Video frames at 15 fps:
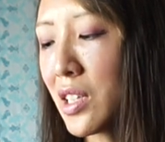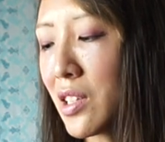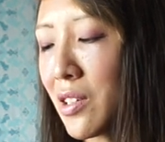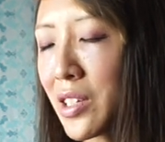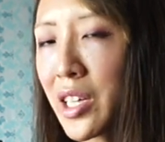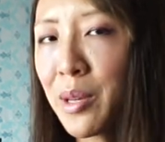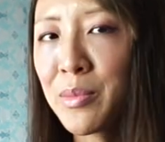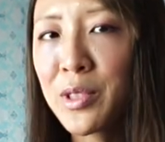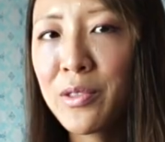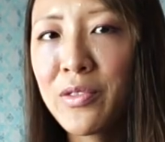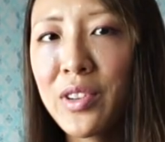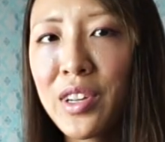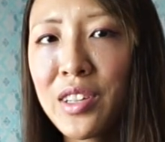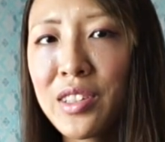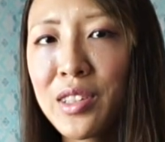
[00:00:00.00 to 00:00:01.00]
So it comes with
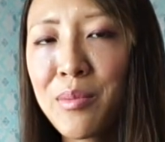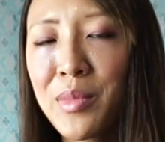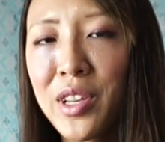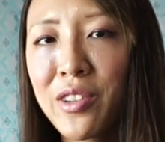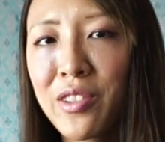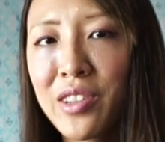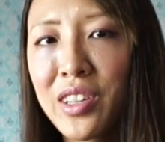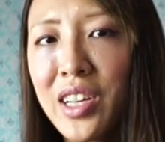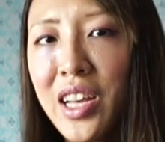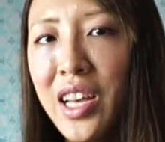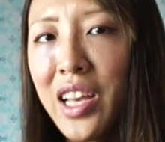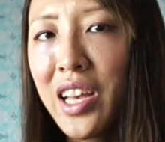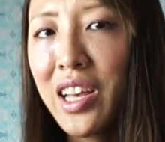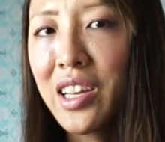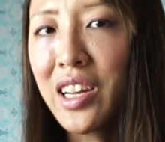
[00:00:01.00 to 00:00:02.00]
the mirror,
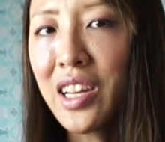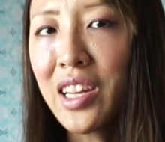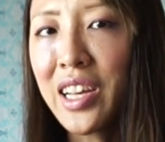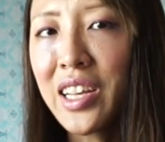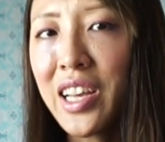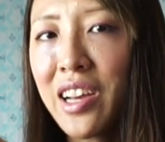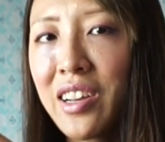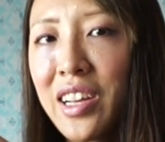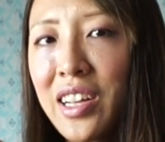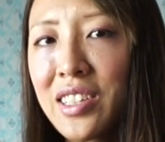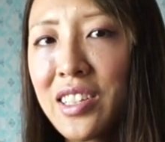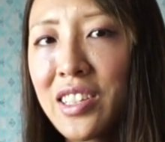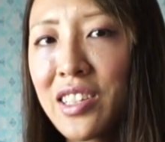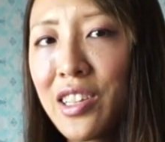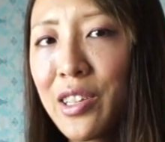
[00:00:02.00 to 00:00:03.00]
and I like how it
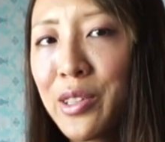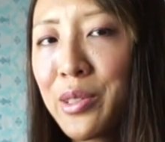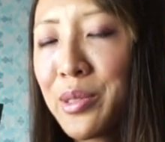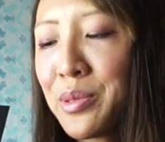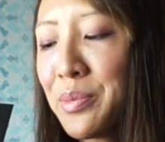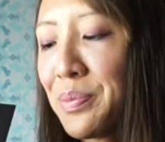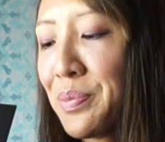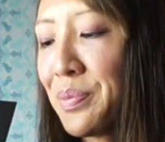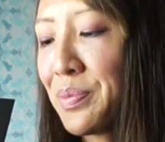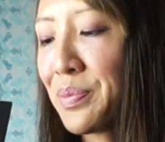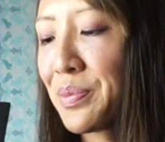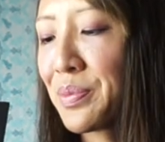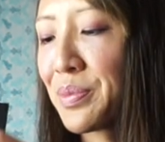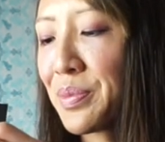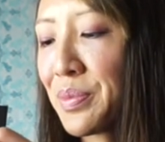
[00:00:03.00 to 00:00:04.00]
has this little,
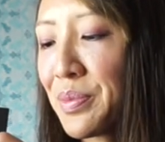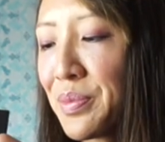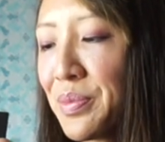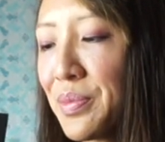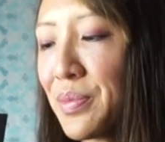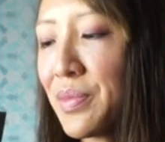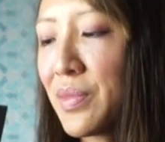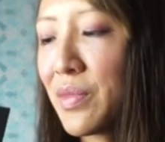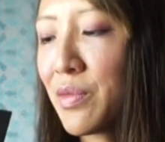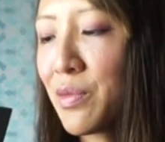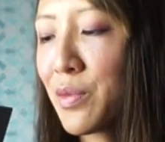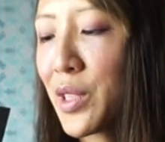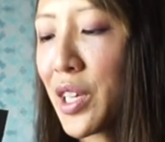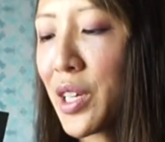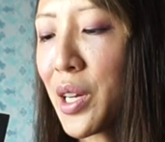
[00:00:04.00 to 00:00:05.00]

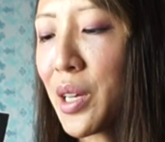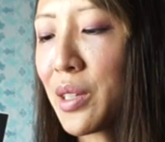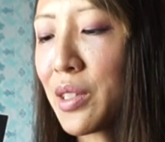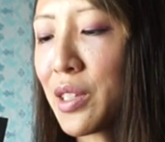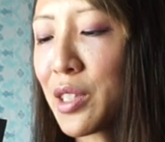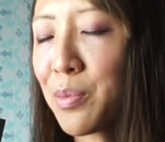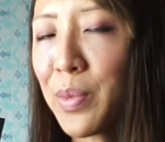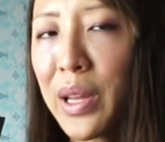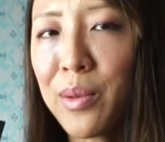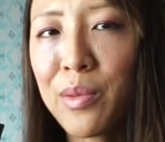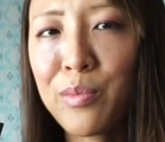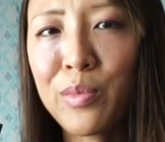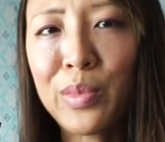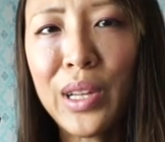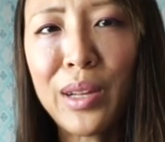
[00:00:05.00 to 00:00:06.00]
what do you call it? This
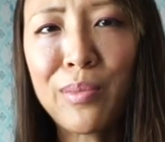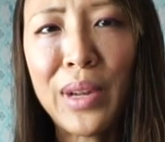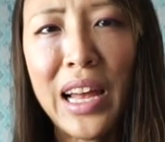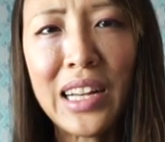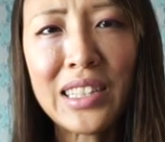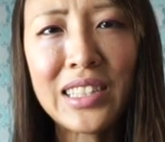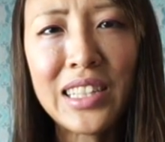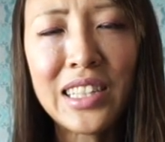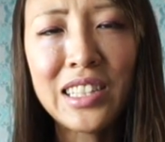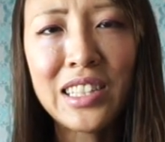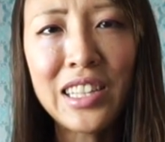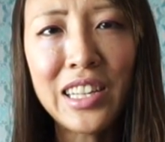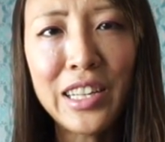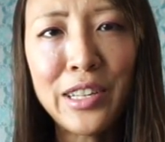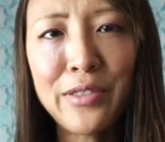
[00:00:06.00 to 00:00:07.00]
plastic
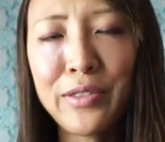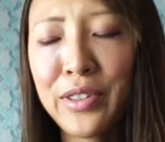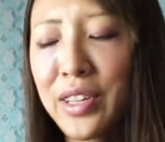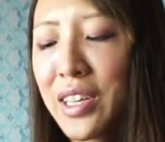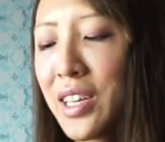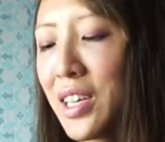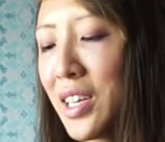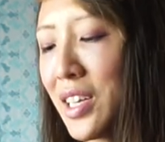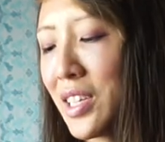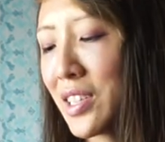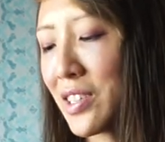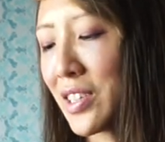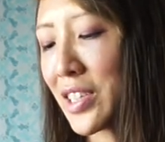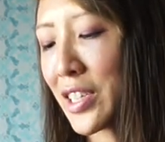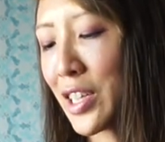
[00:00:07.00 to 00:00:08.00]
sleeve,
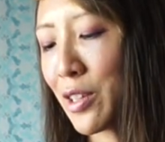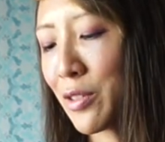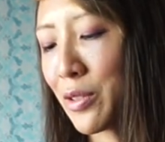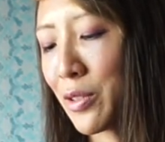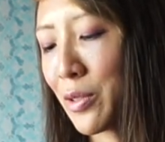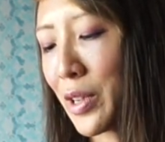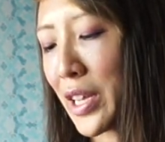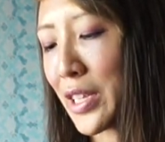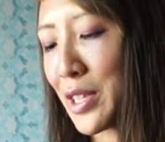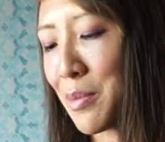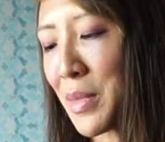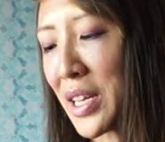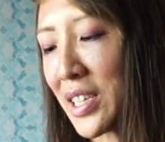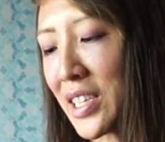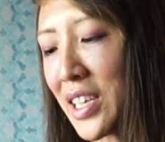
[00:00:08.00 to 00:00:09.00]
so it doesn't get crazy
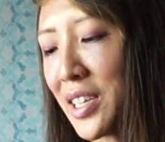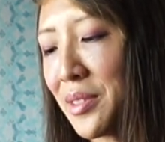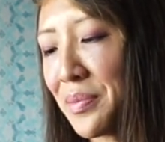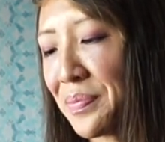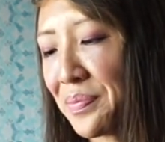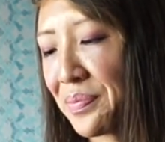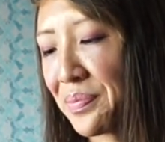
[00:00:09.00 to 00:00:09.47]
messy.